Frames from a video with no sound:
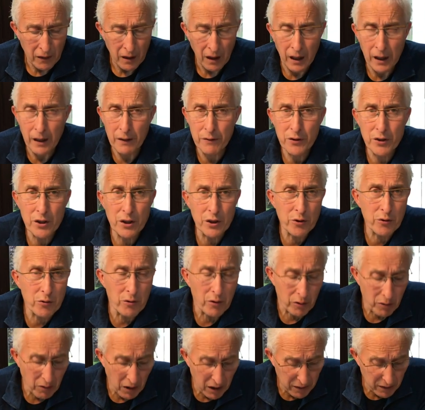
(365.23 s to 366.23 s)
I have since
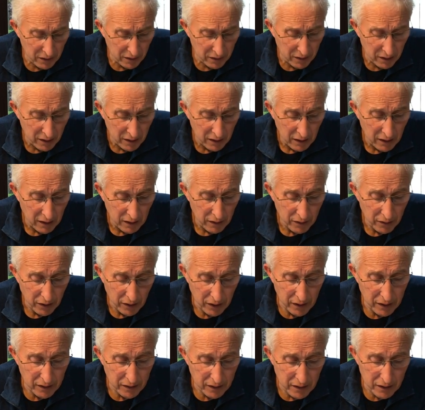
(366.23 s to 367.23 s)
regretted that
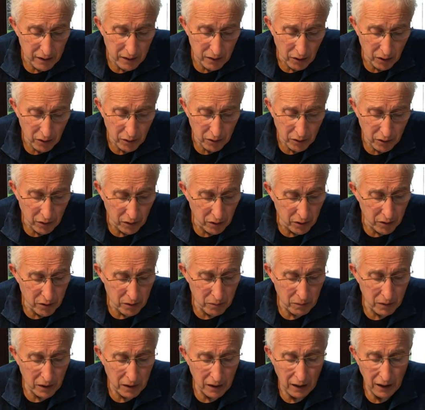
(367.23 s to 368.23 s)
it did not occur to
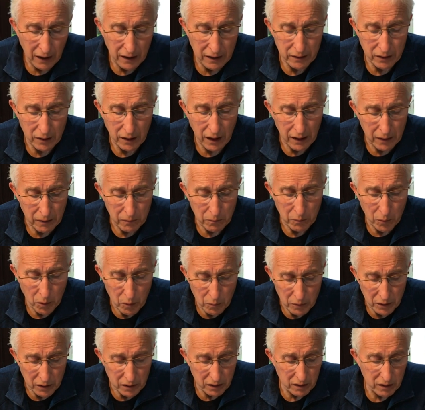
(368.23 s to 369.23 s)
me at that
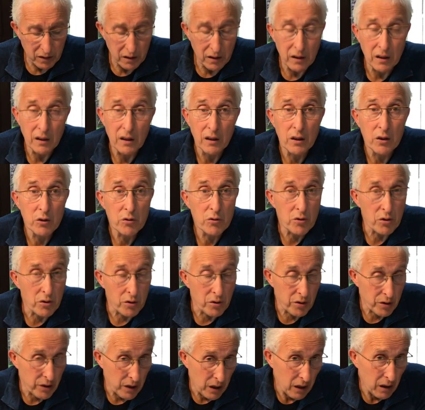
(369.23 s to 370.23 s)
moment to
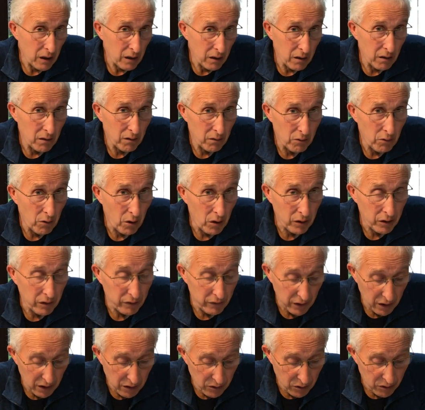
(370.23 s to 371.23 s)
sing Rock of
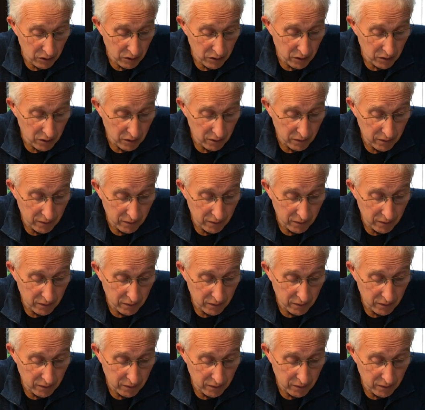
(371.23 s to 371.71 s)
Ages.